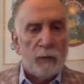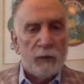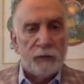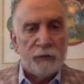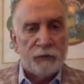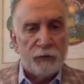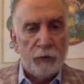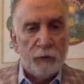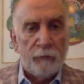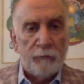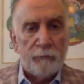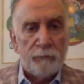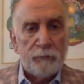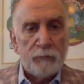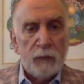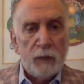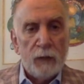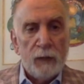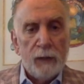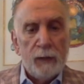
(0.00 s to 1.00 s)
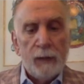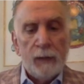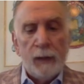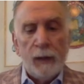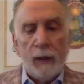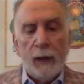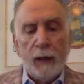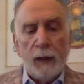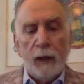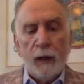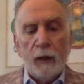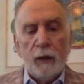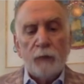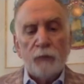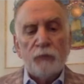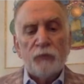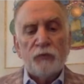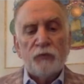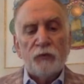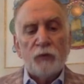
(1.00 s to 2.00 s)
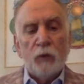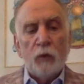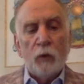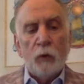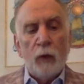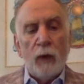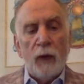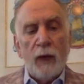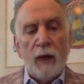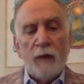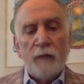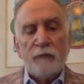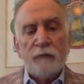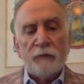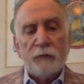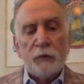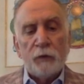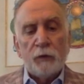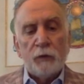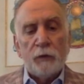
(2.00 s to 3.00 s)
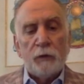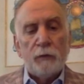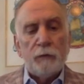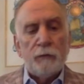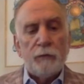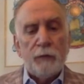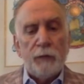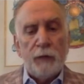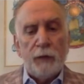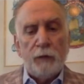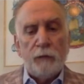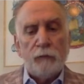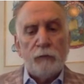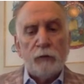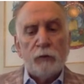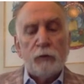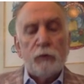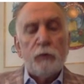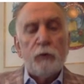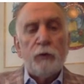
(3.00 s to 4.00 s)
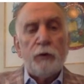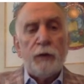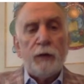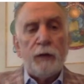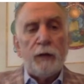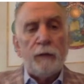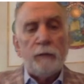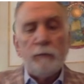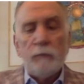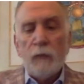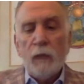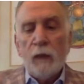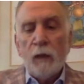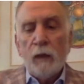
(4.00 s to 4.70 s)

myself. And so after the recruiting